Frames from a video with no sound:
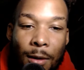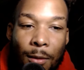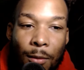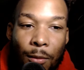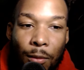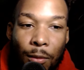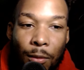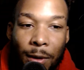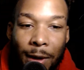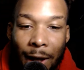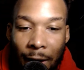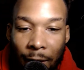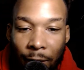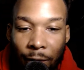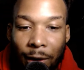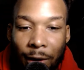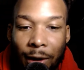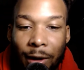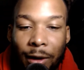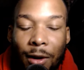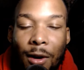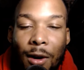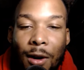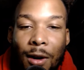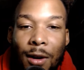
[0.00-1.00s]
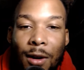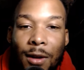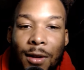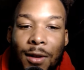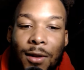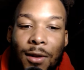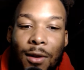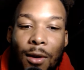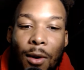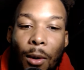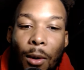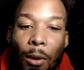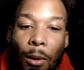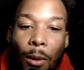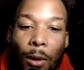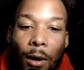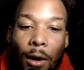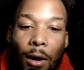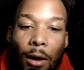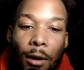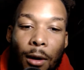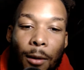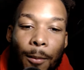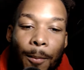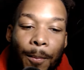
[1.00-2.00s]
getting red cards,
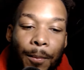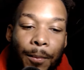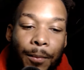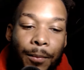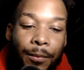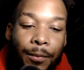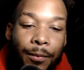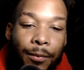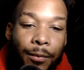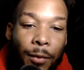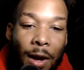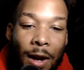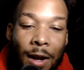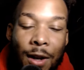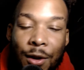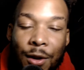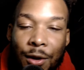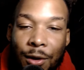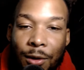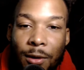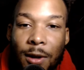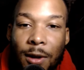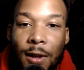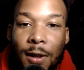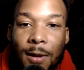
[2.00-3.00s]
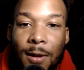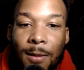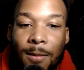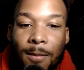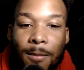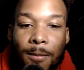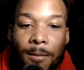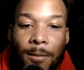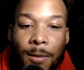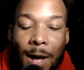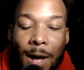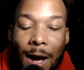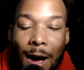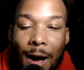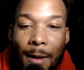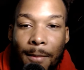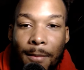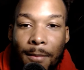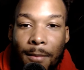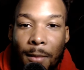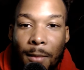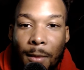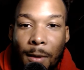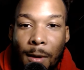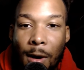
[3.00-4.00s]
or injuries that
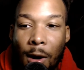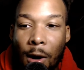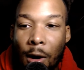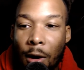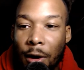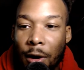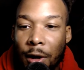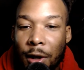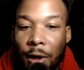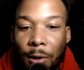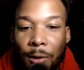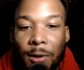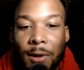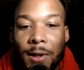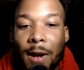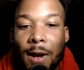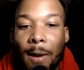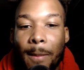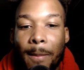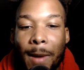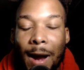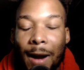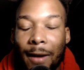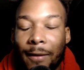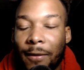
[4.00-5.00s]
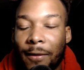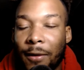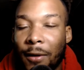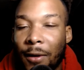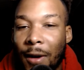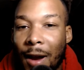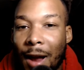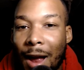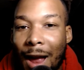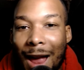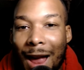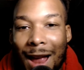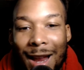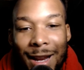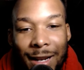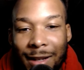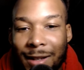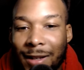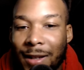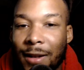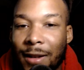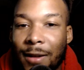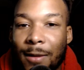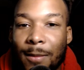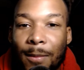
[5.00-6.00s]
are a huge setback for any
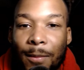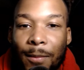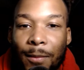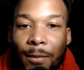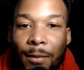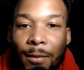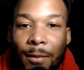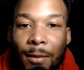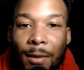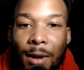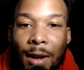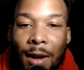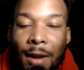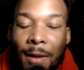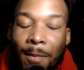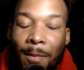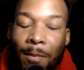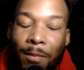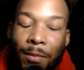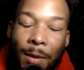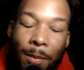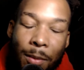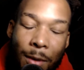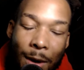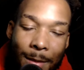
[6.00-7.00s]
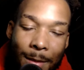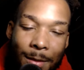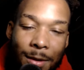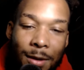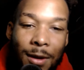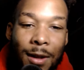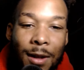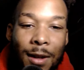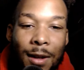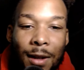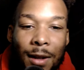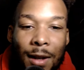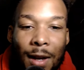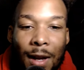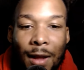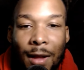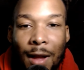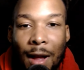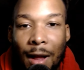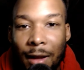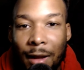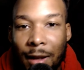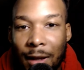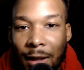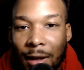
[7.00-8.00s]
team in the Premier League, in
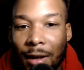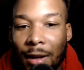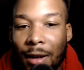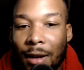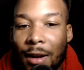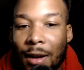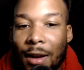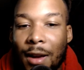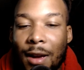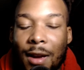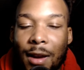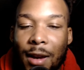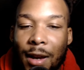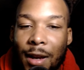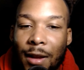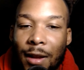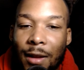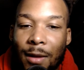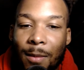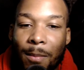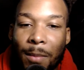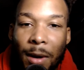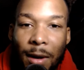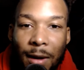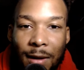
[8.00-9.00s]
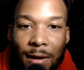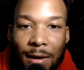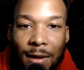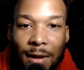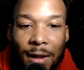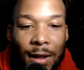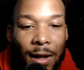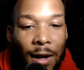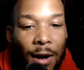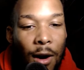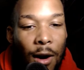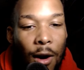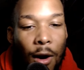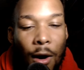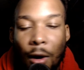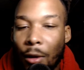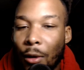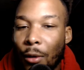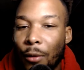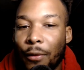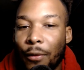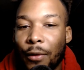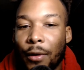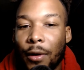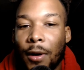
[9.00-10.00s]
La Liga, in Bundesliga, all
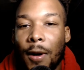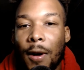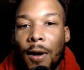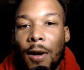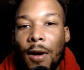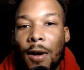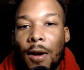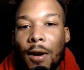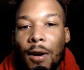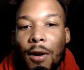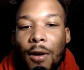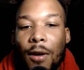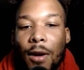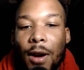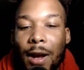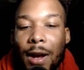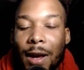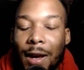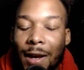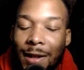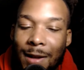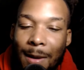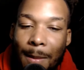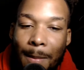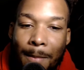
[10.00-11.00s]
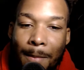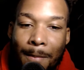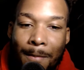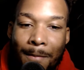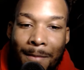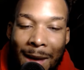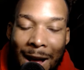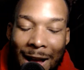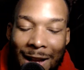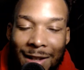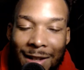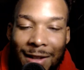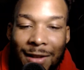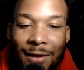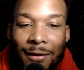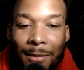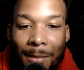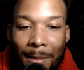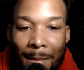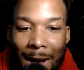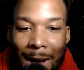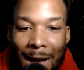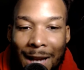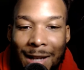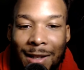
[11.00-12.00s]
over. Right? It's a massive,
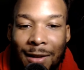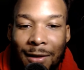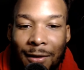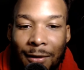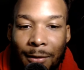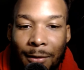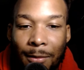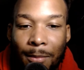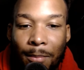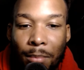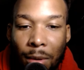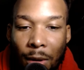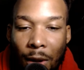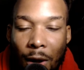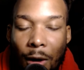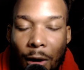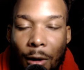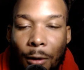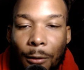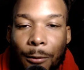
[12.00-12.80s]
massive blow.